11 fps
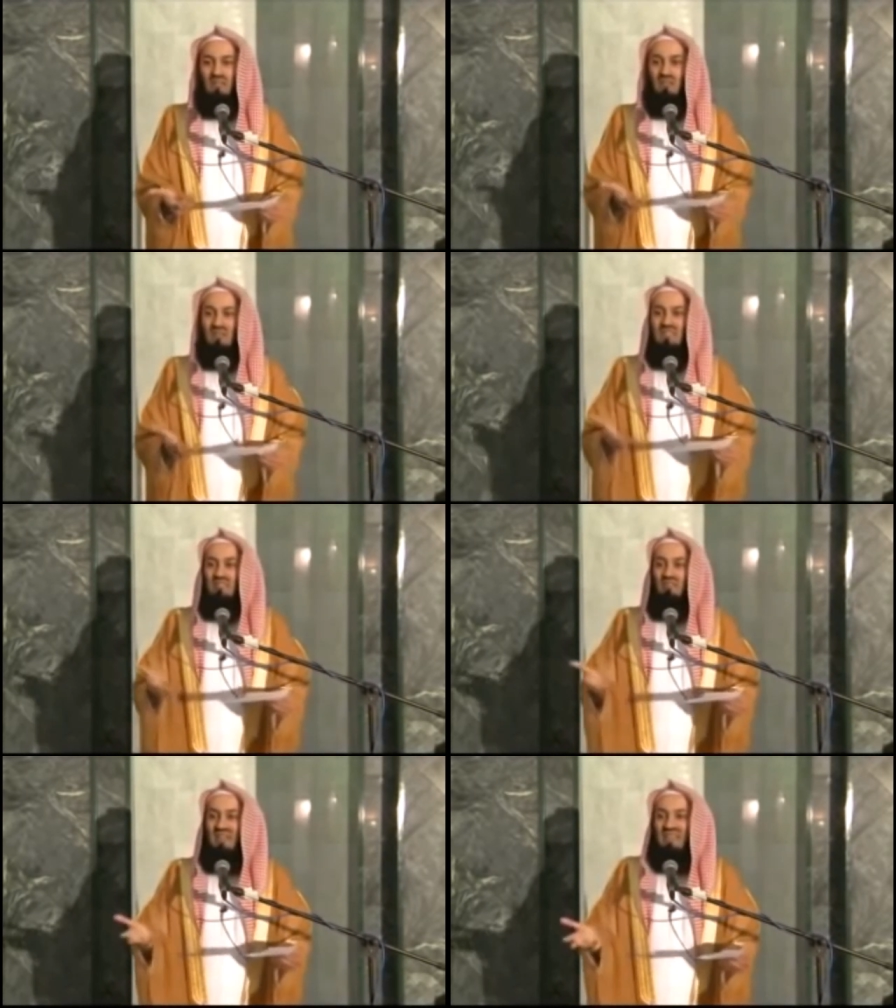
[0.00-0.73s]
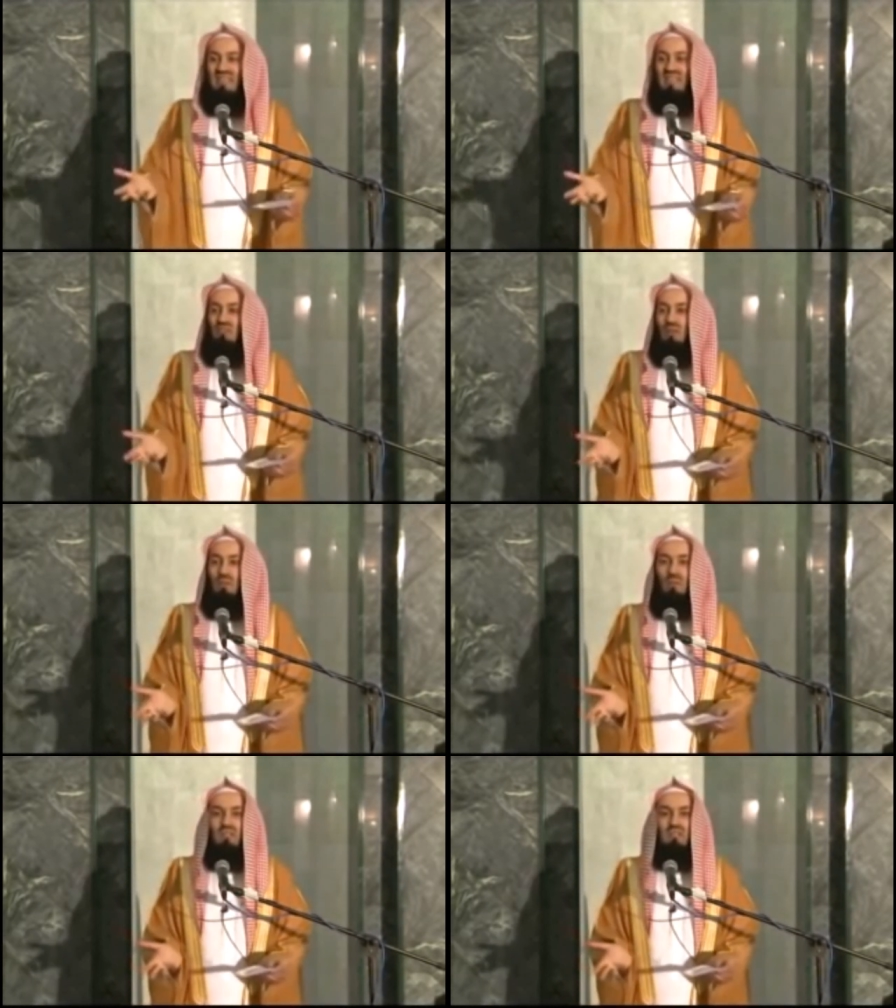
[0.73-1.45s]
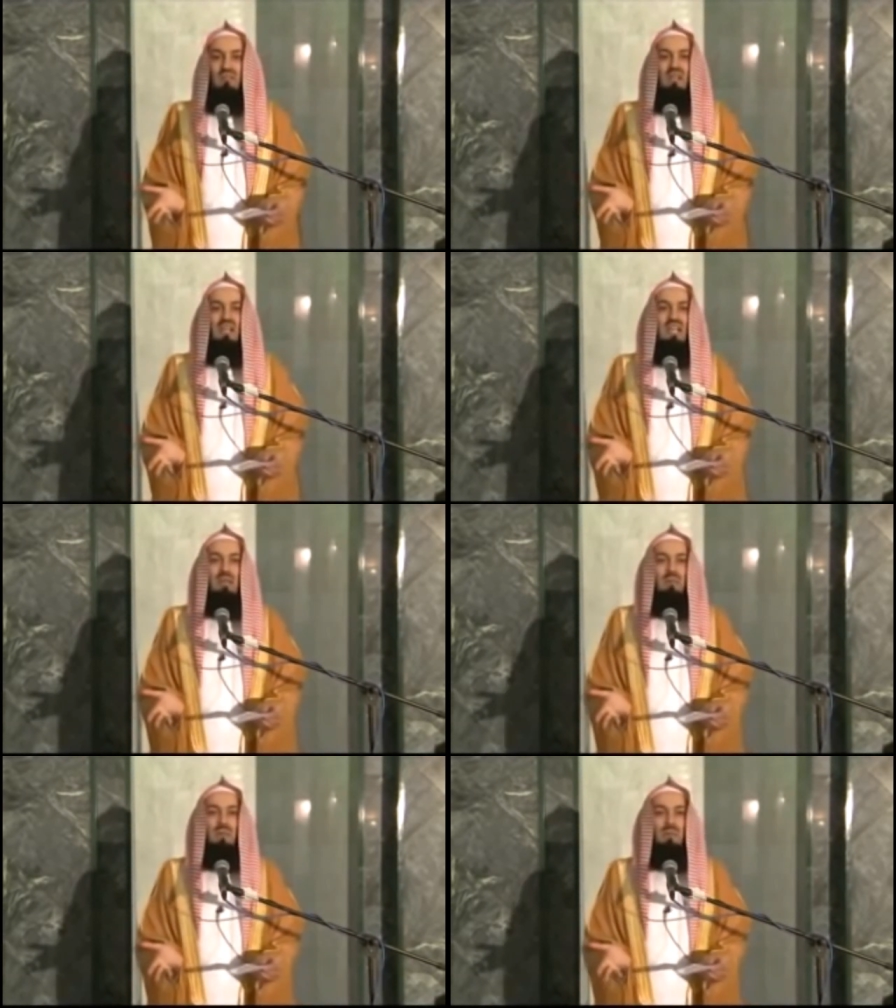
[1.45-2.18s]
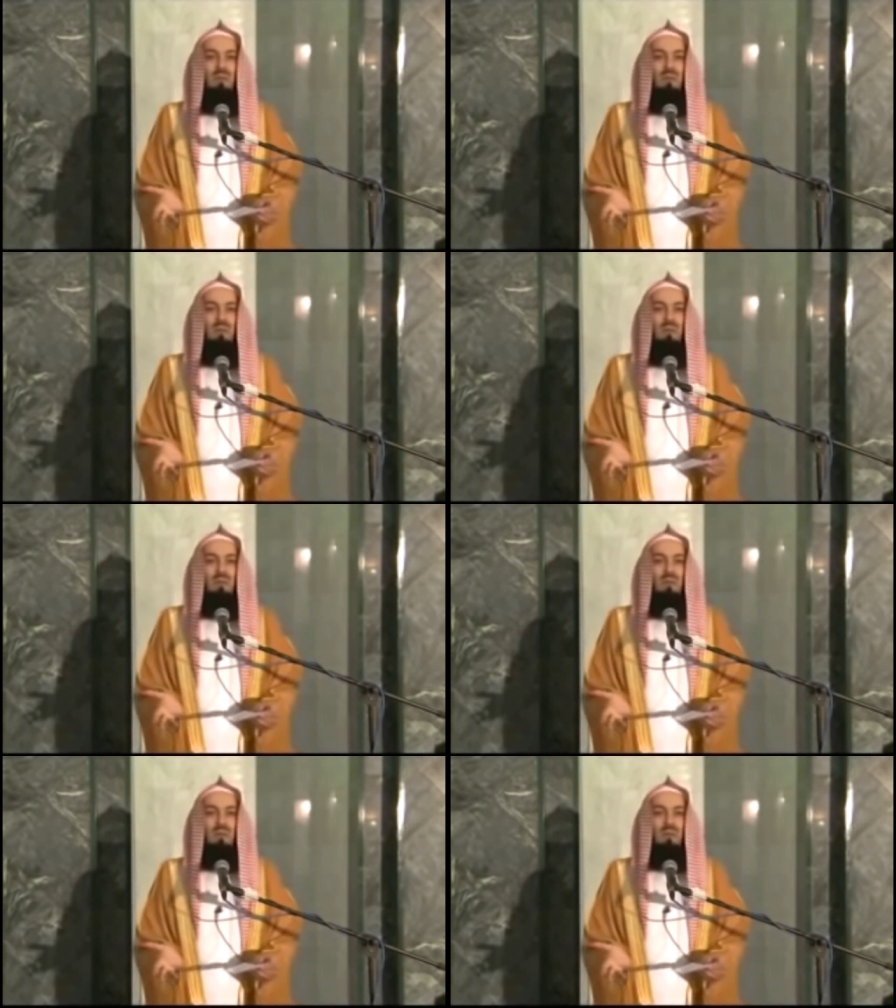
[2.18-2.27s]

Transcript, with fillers: So it's divided into approximately eight